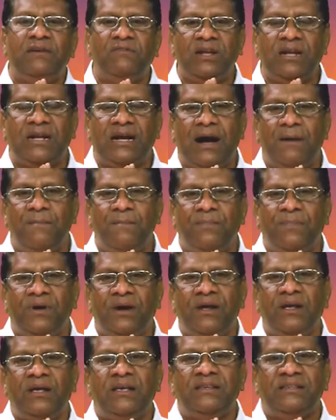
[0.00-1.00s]
will come
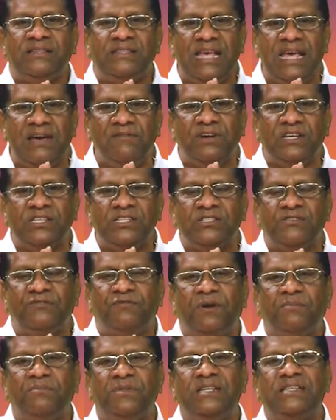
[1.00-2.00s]
save us
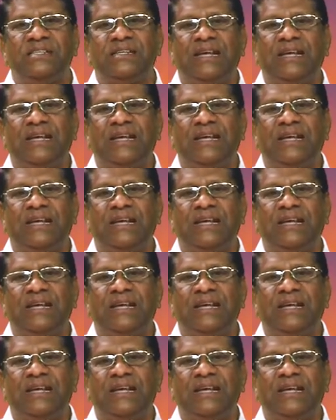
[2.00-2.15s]
from this